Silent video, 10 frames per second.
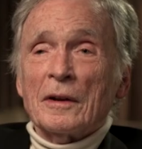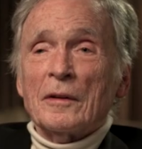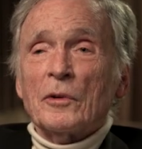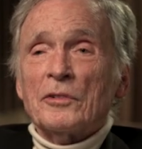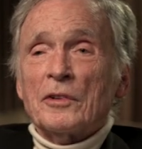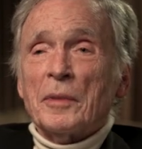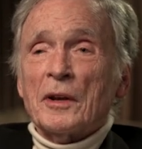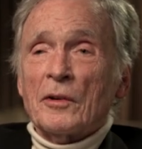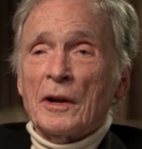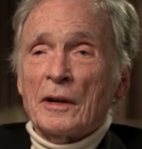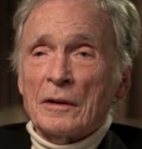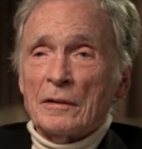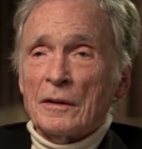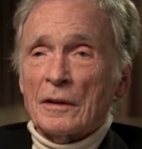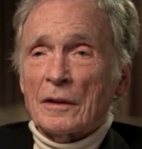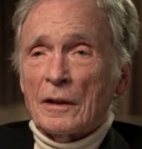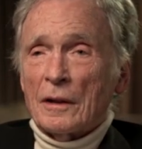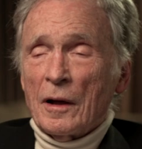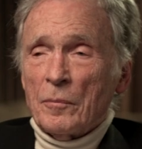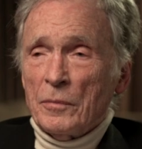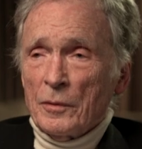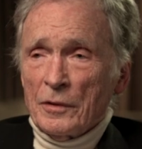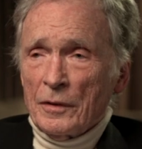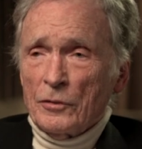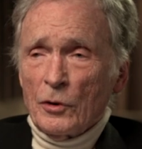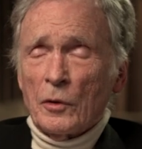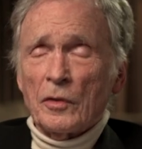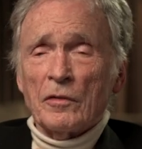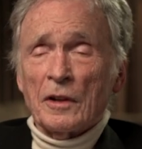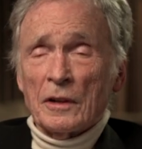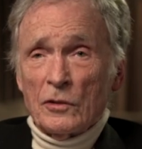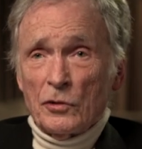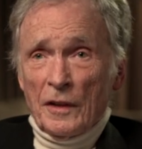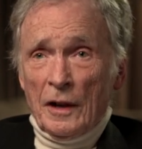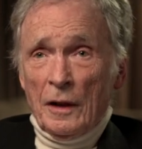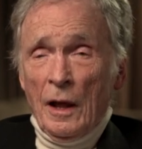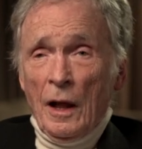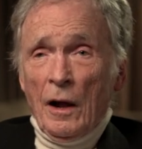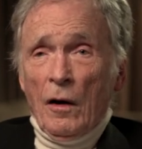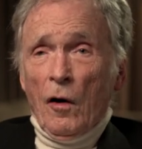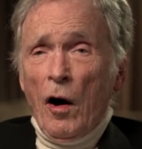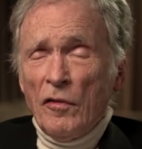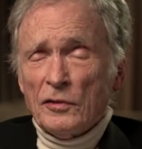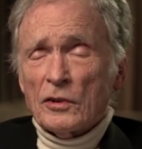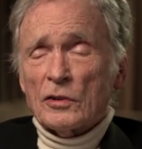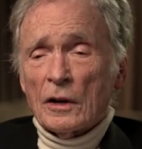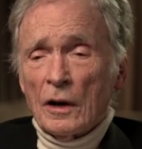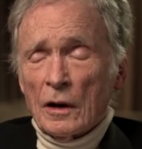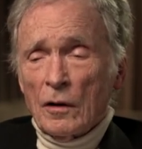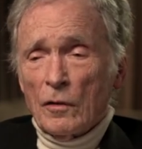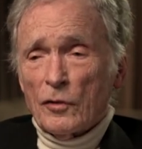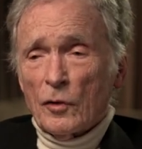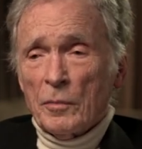and it was the Bitter End and the club and two in the Village, and then off to Chicago for